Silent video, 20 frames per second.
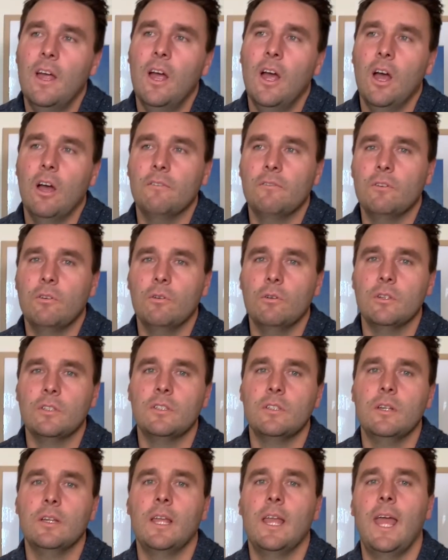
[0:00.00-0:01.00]
Of
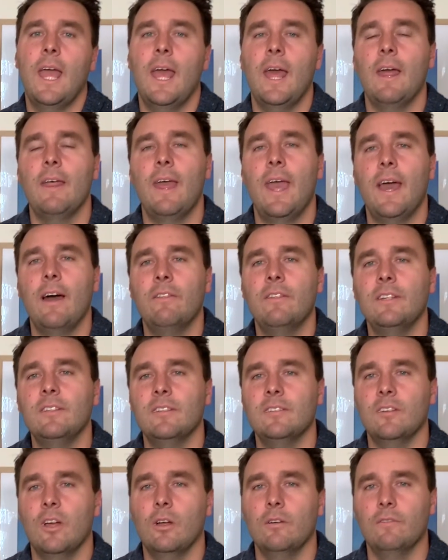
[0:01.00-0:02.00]
course, how this
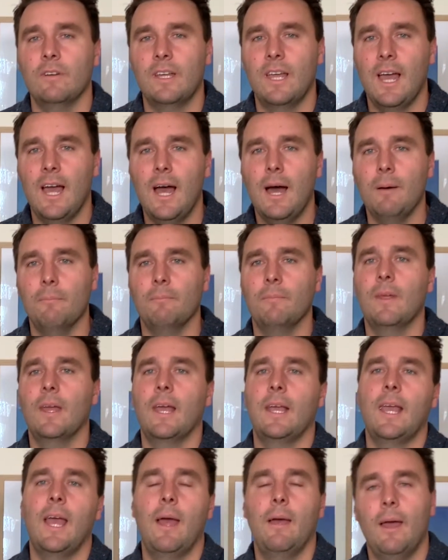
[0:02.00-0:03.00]
is overcome
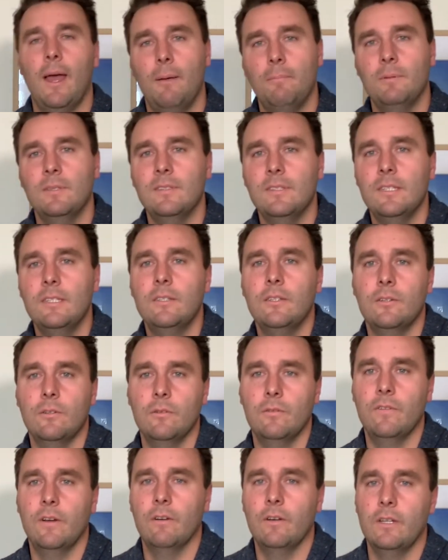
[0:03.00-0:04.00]
happens in
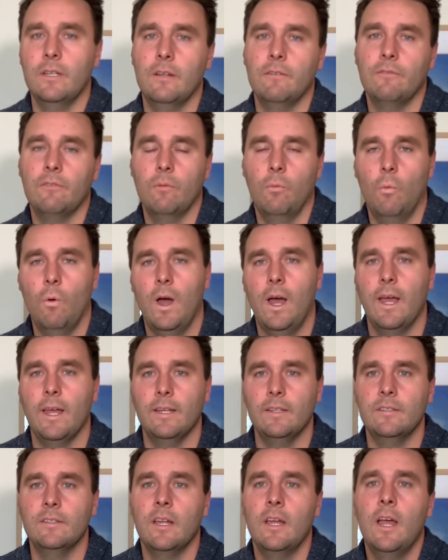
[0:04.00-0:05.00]
two very different
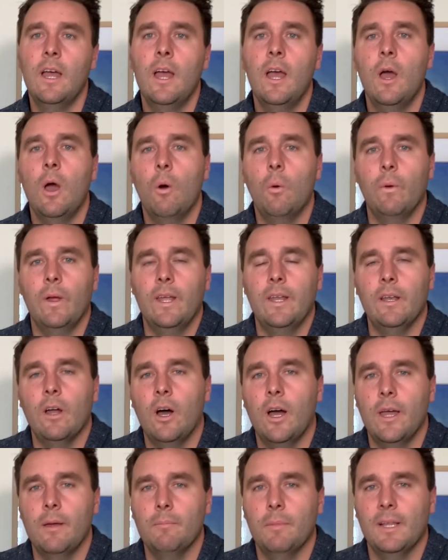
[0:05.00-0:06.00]
ways. In
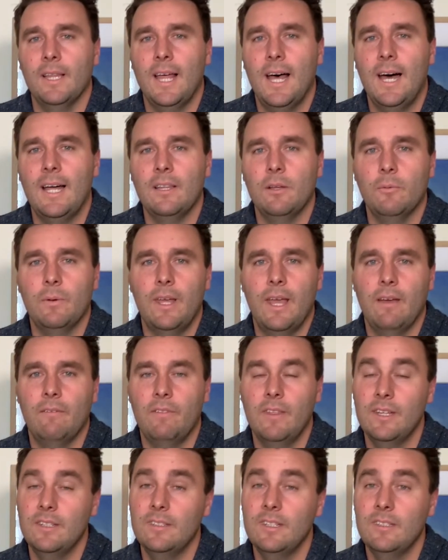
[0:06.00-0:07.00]
I Am Malala, we have
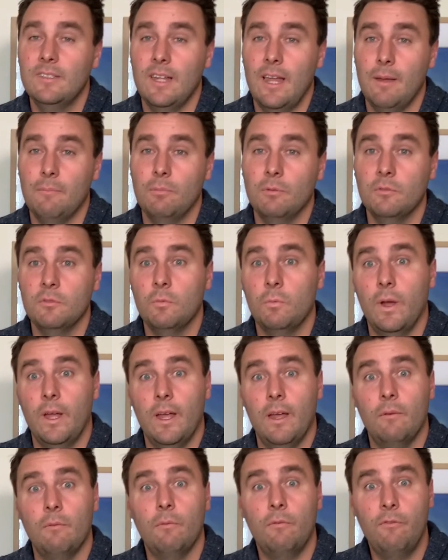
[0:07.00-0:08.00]
these examples
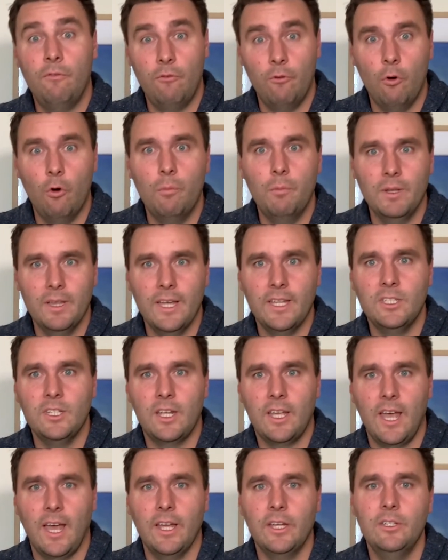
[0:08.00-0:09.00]
where formal
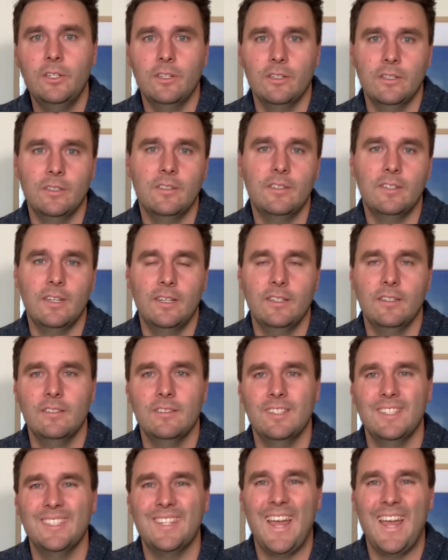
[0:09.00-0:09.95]
education is seen as this